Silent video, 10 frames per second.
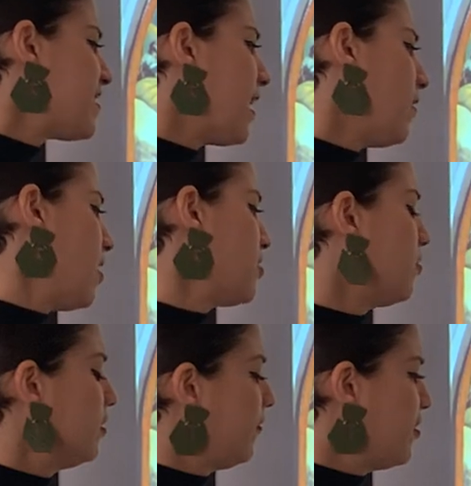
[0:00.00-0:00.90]

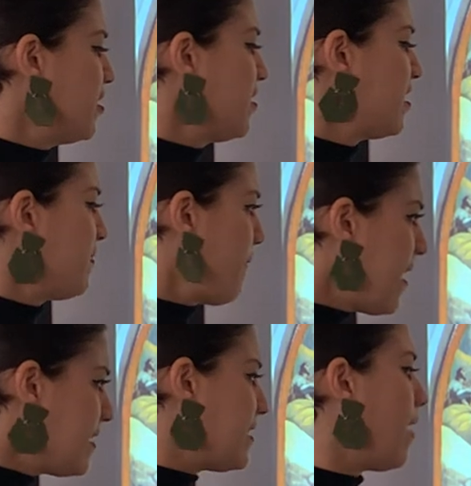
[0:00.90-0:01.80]
psychological division, the
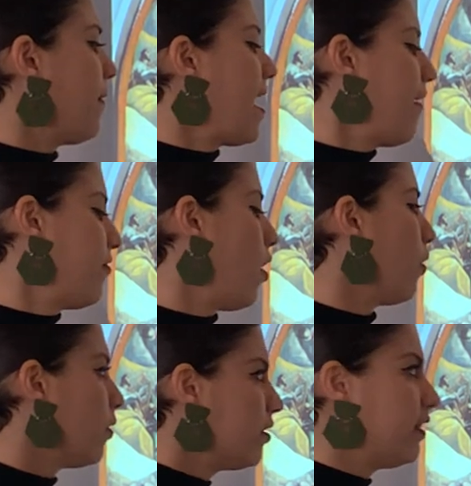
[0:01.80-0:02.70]
space, now we have the
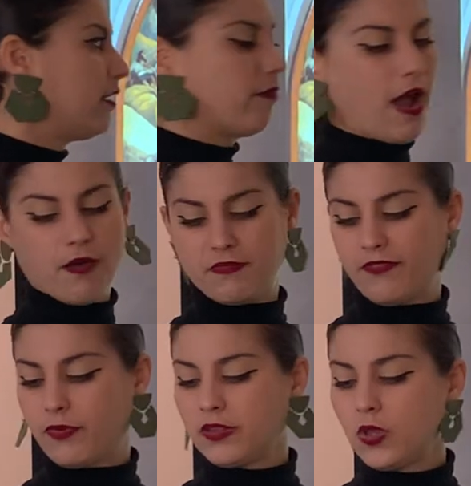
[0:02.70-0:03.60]
earthly realm.
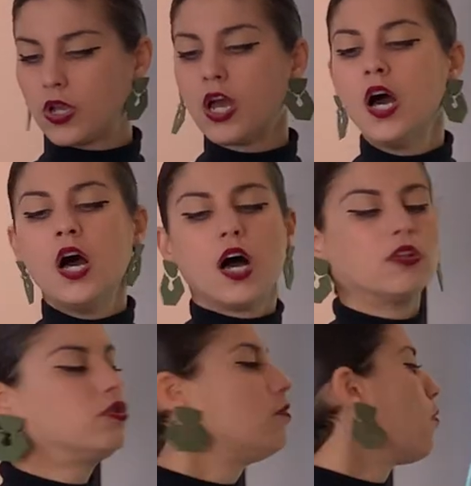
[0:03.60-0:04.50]
If we look a
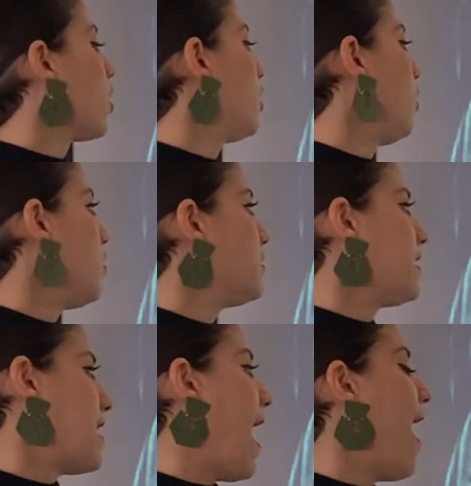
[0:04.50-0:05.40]
little more
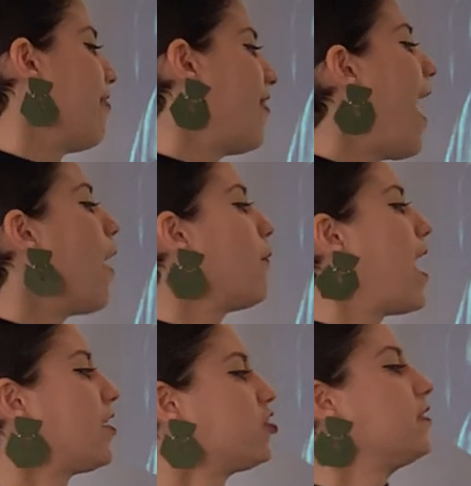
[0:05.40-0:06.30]
closely at that, we
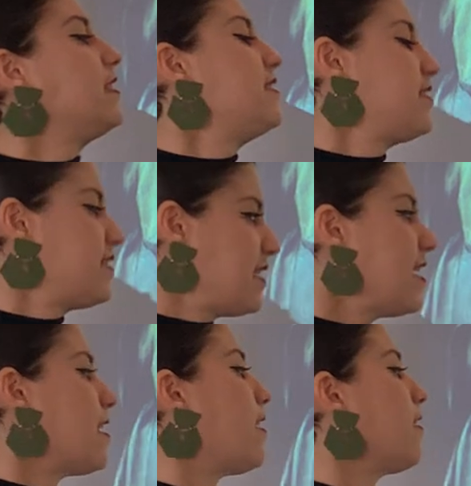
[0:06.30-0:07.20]
actually
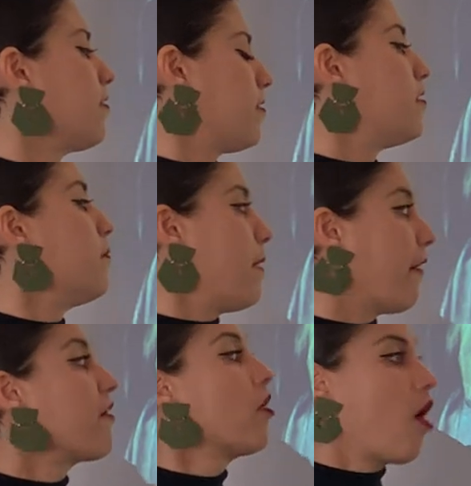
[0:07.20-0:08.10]
see the
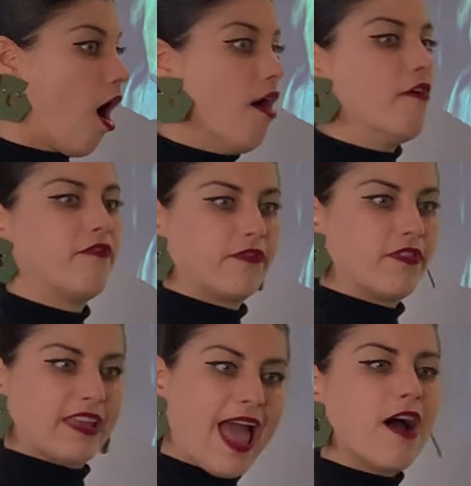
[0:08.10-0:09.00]
burial of the
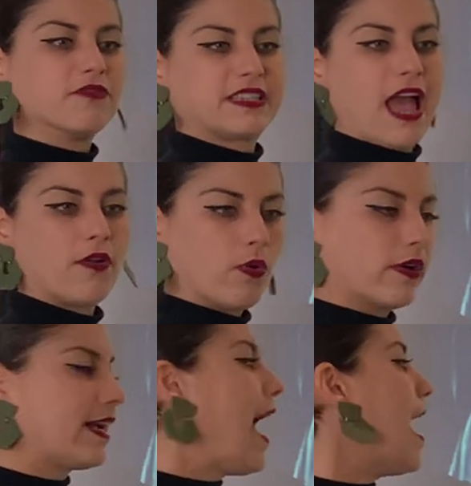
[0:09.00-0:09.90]
Count, Count
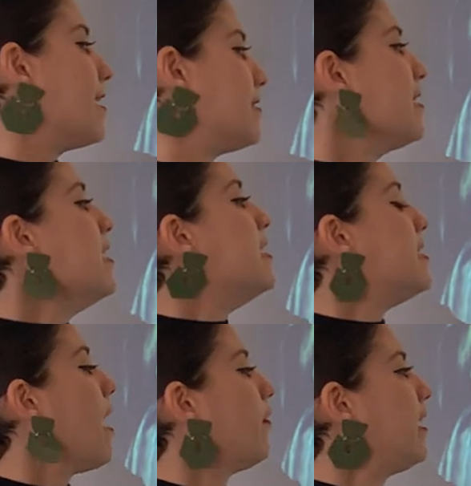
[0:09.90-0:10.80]
Orgaz,
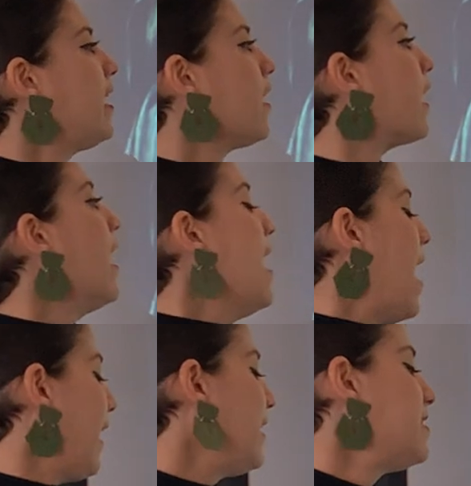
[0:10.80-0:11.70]
down here.
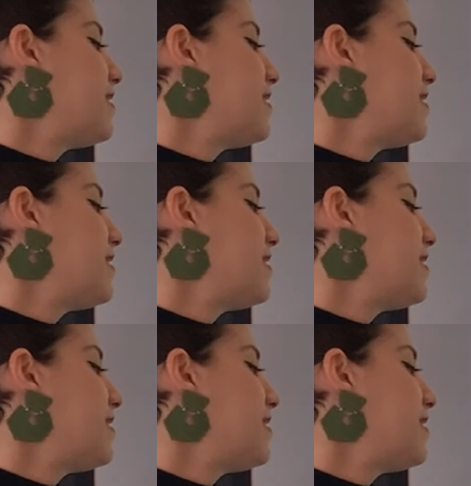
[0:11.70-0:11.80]
And he's